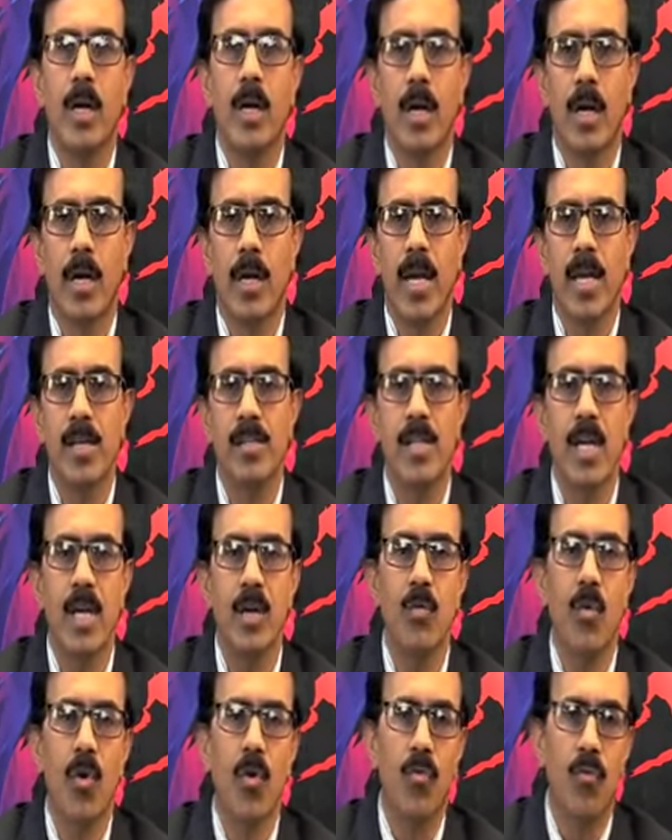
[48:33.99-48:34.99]

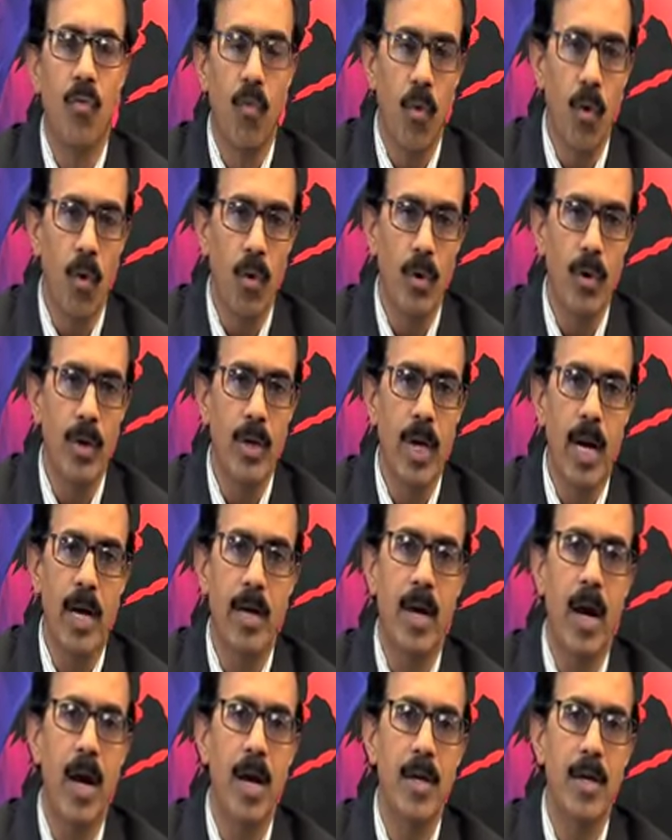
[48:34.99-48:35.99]
SiO4
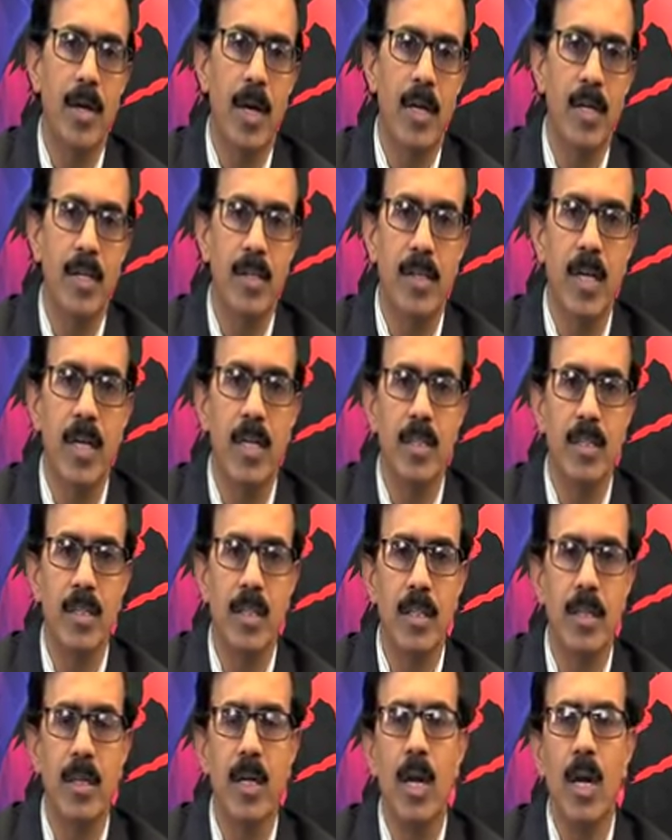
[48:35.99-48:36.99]
tetrahedra results
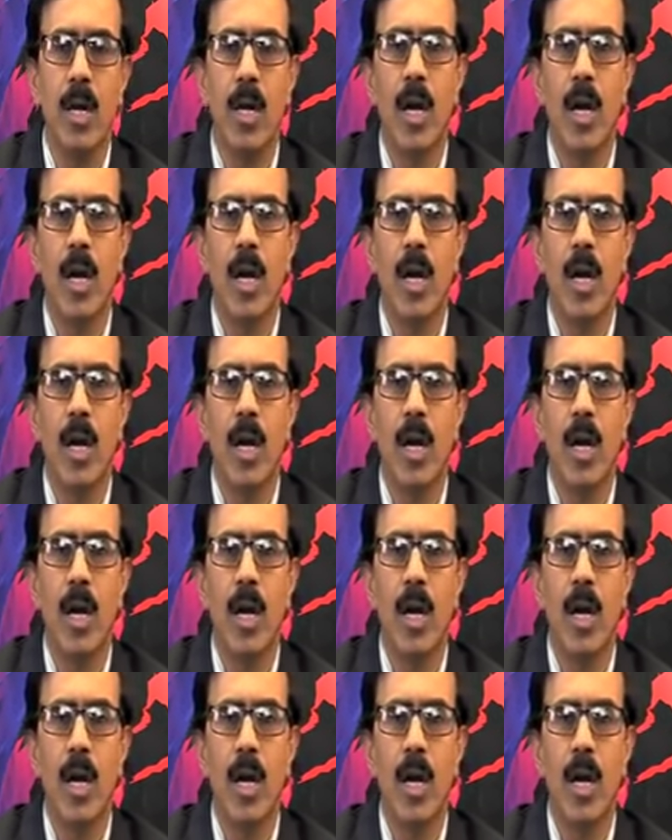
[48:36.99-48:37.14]
in